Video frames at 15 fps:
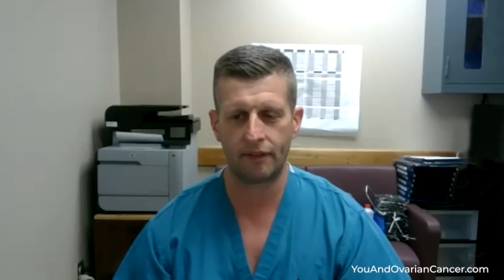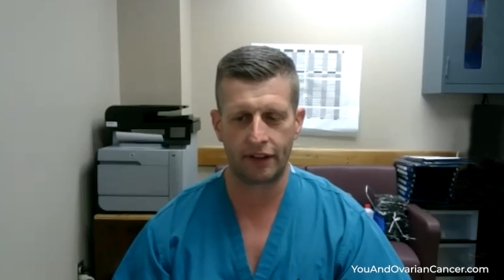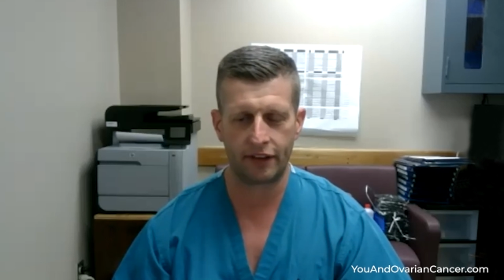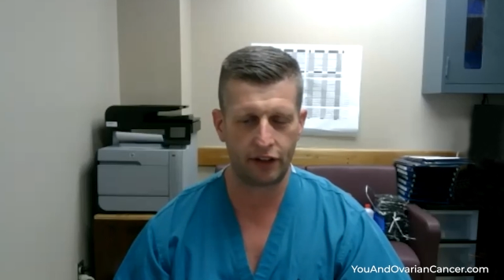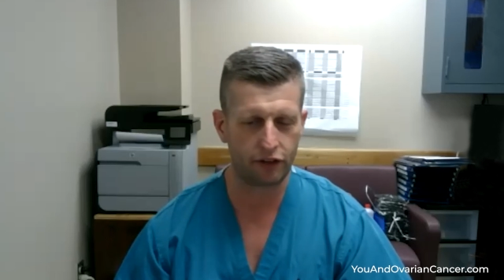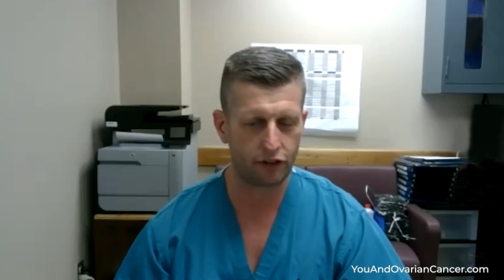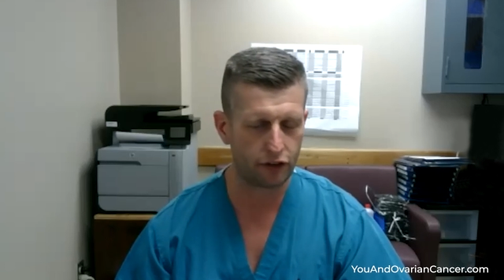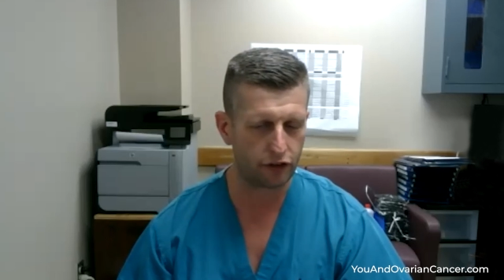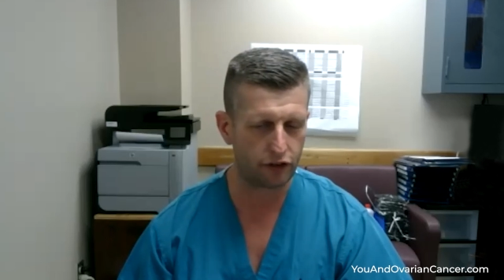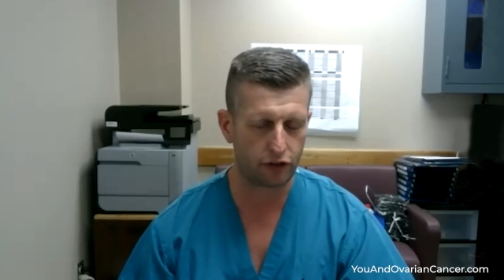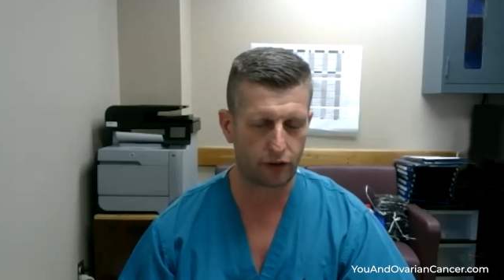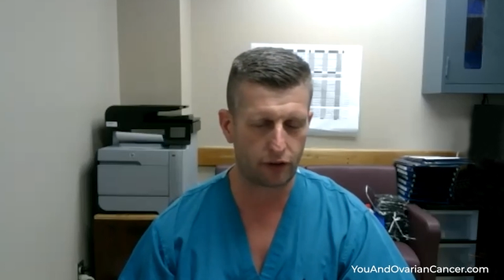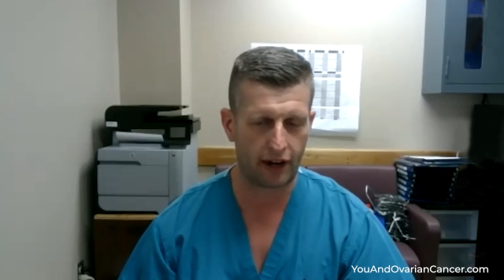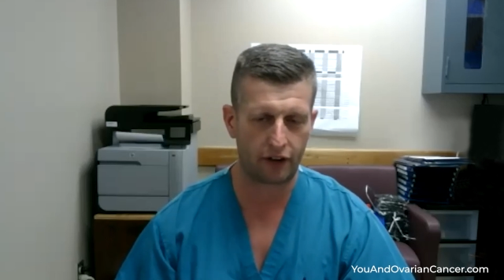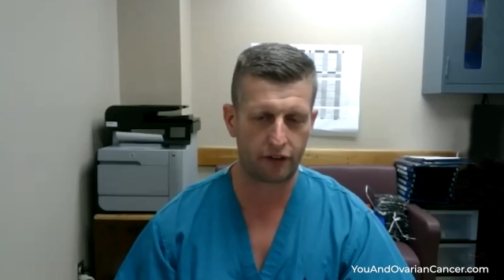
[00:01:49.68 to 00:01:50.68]
these are usually
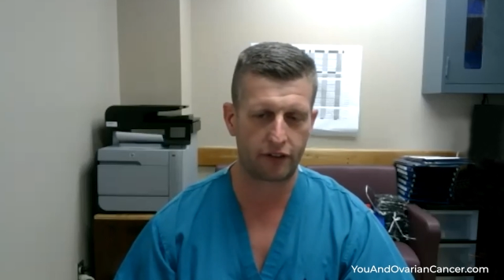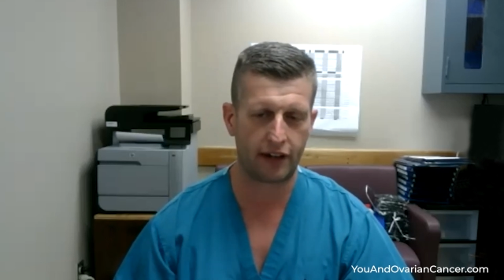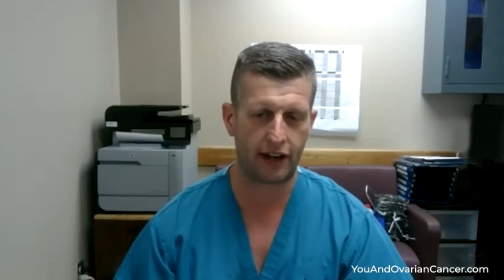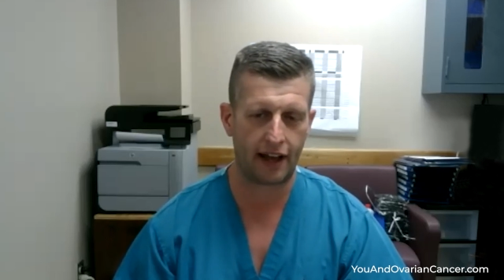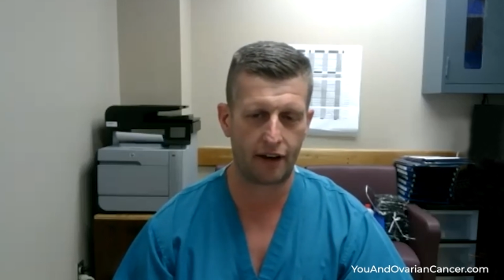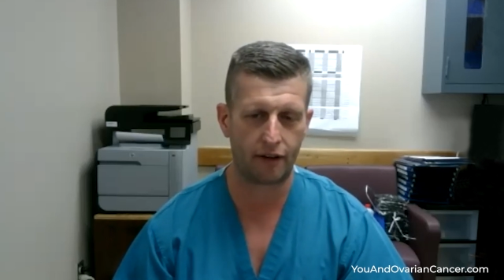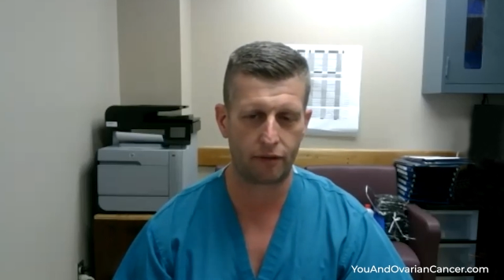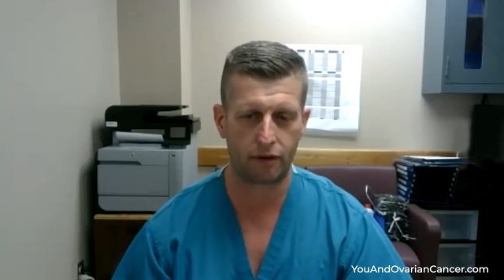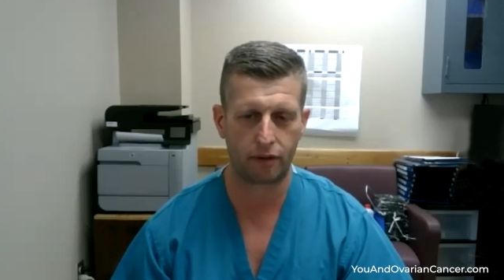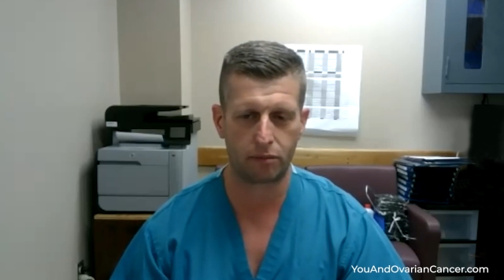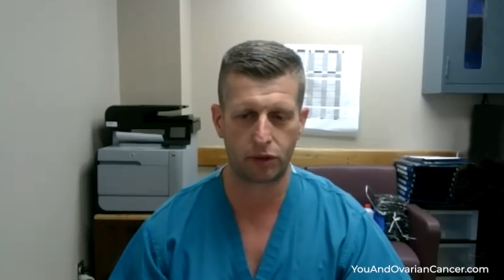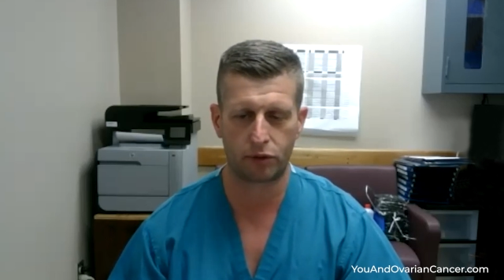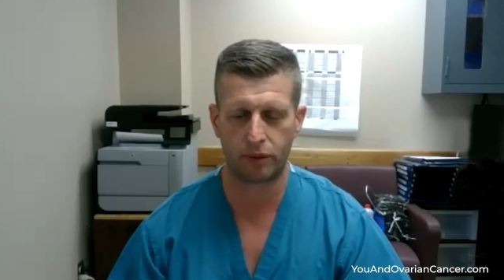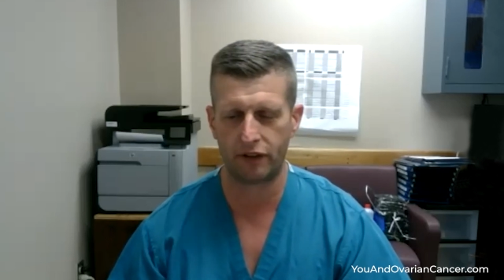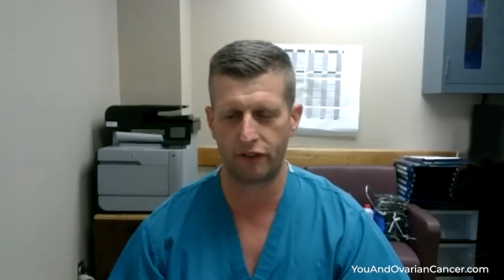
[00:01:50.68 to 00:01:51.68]
trials that have
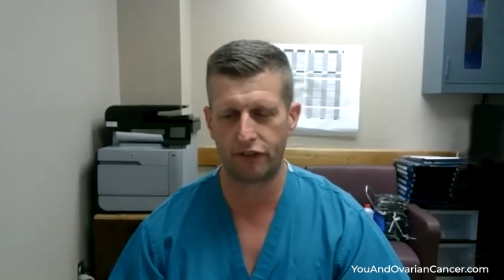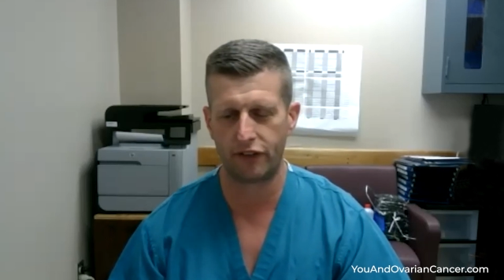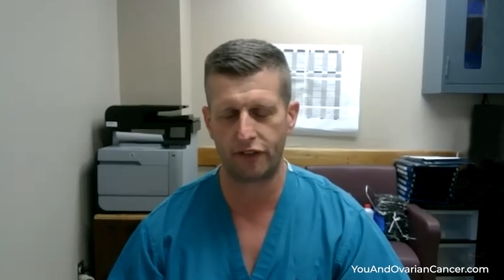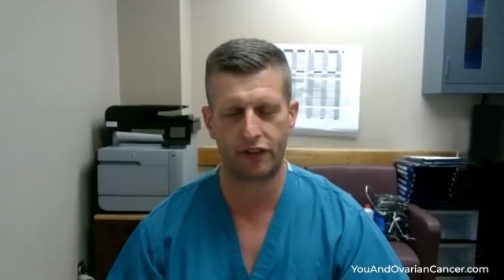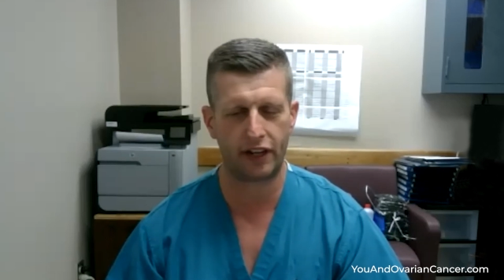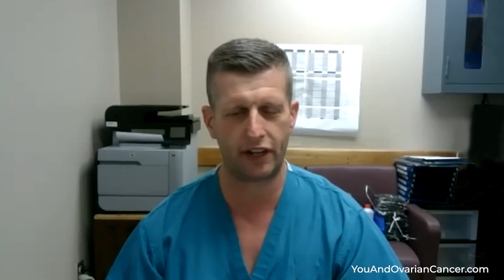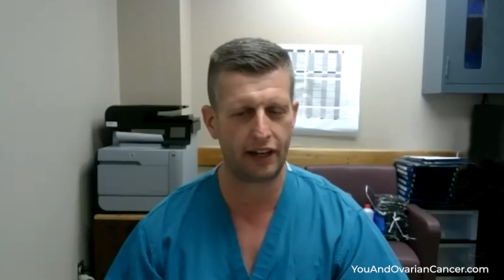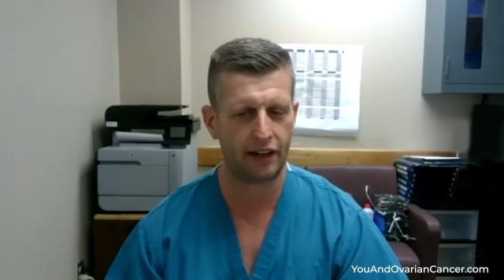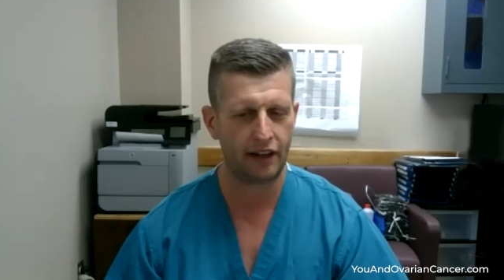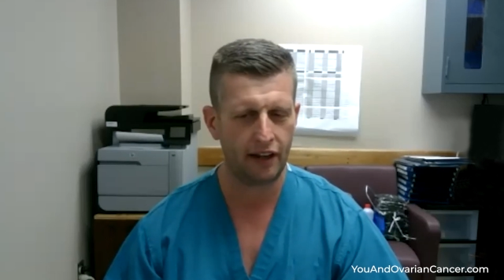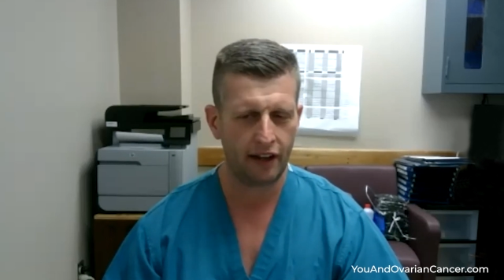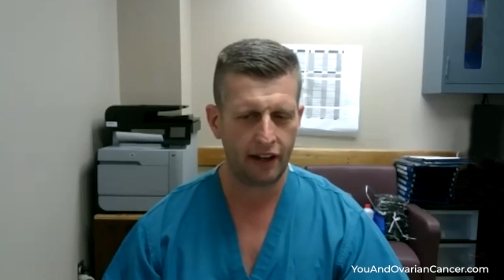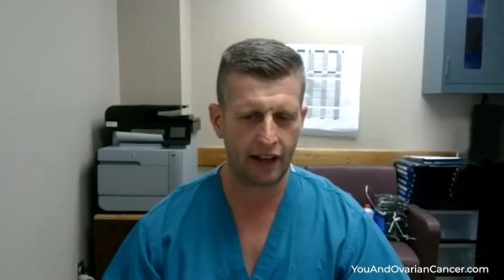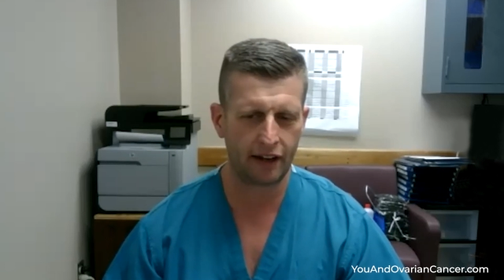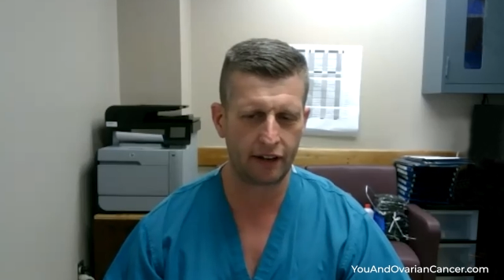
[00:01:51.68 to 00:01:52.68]
between 50
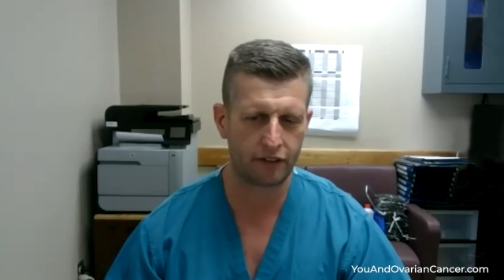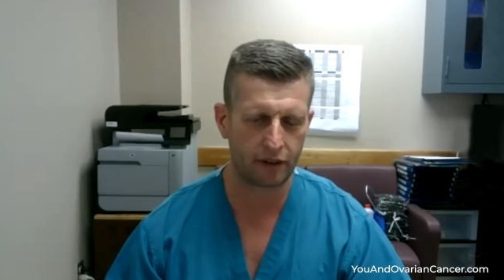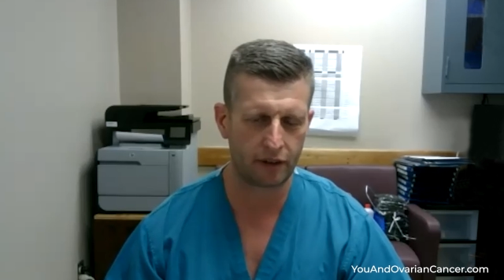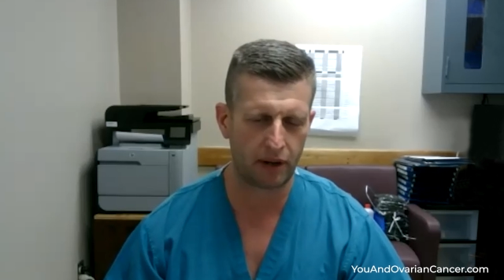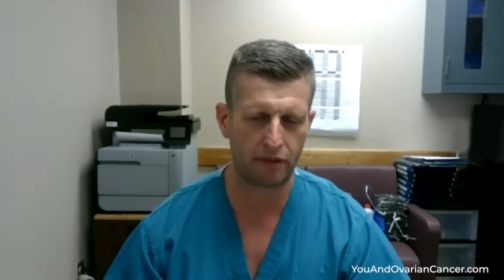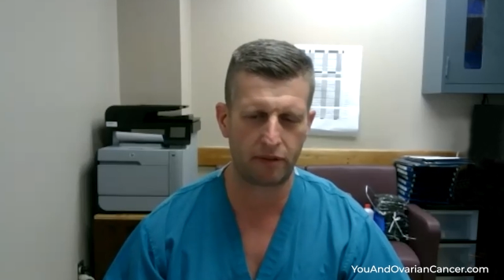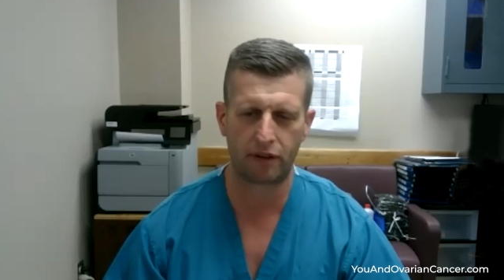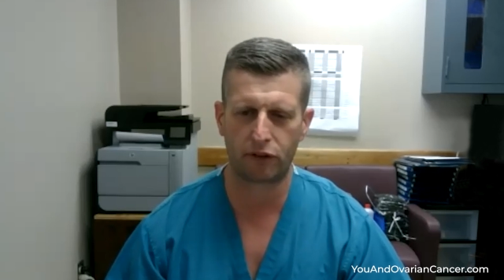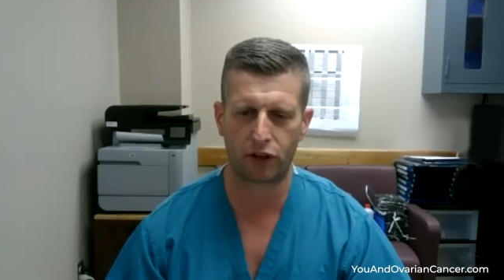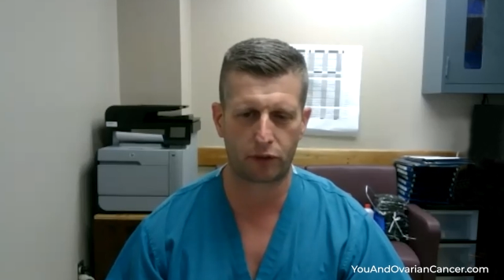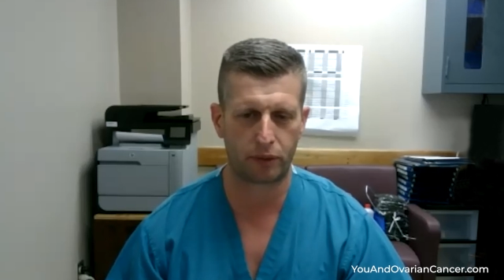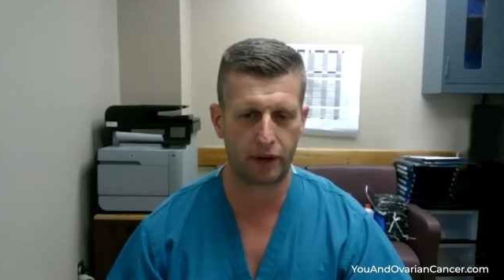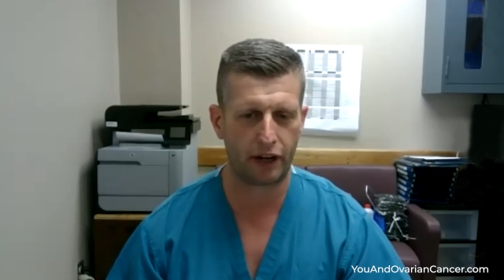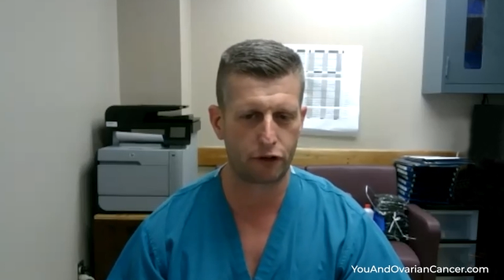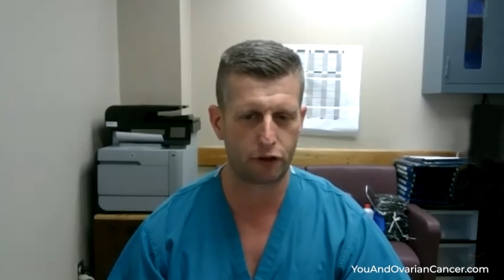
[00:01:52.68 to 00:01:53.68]
and sometimes up to
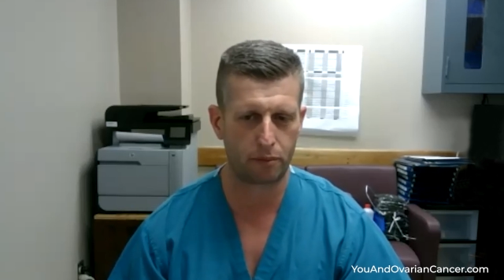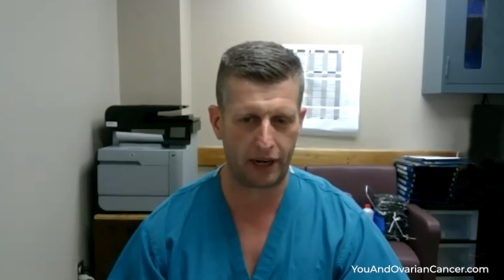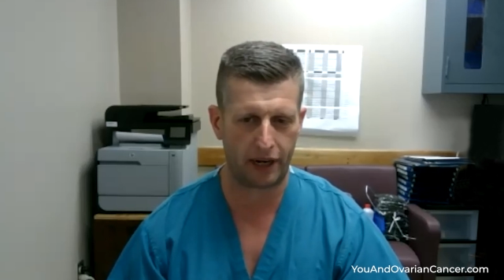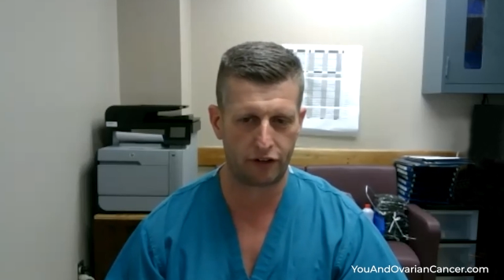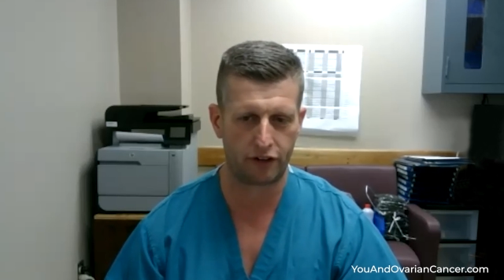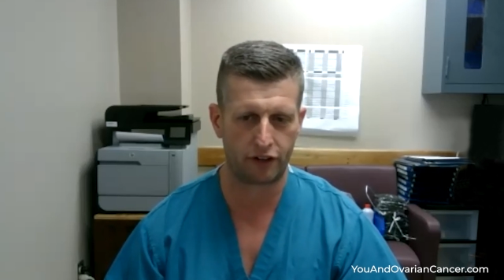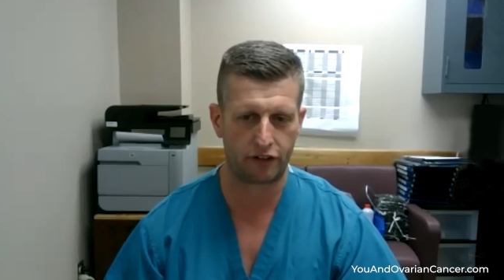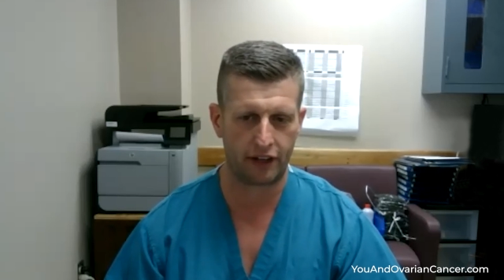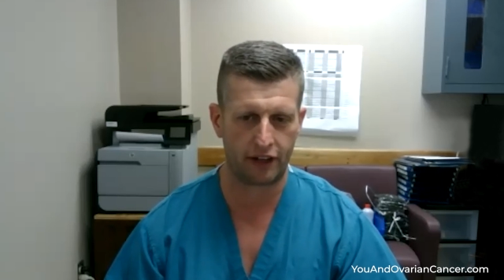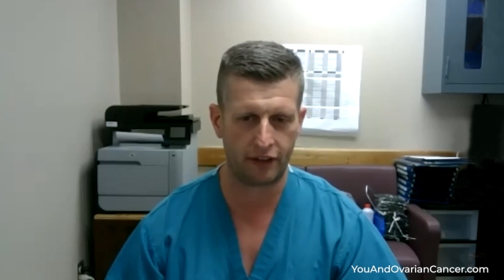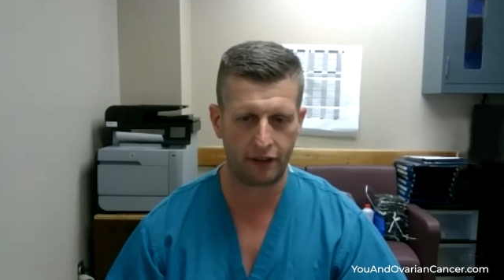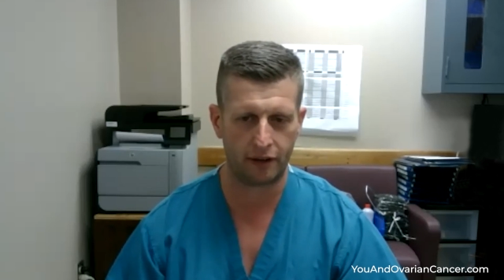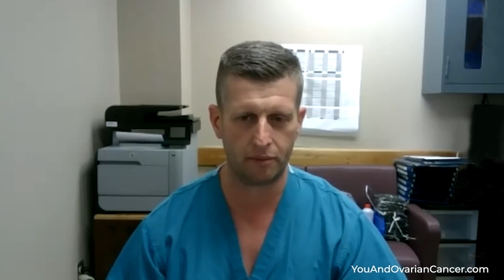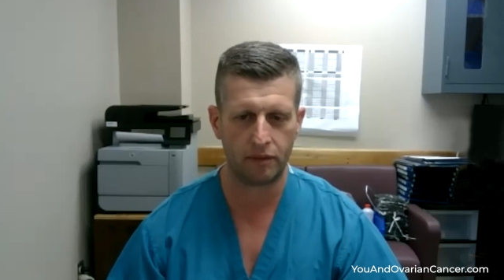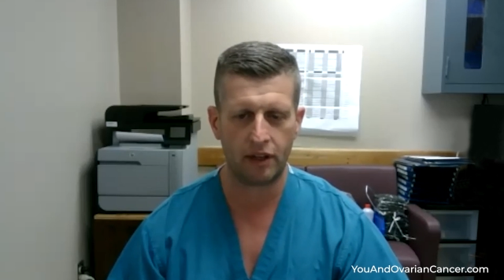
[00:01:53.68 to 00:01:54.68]
300 patients in
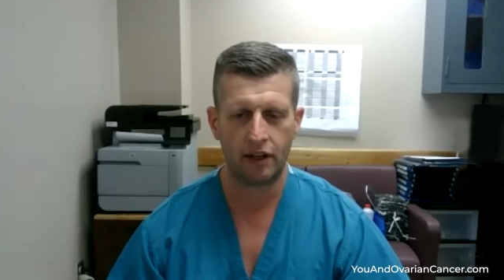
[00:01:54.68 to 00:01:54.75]
them.